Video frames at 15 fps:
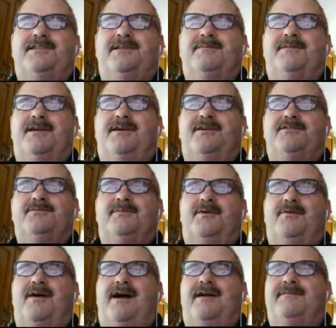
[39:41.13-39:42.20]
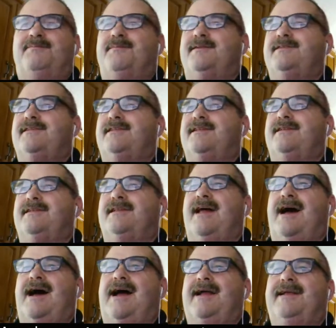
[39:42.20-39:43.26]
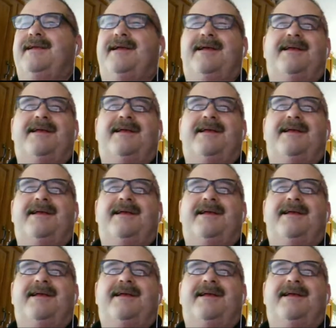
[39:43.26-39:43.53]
Jim calls my wife, Miss Die.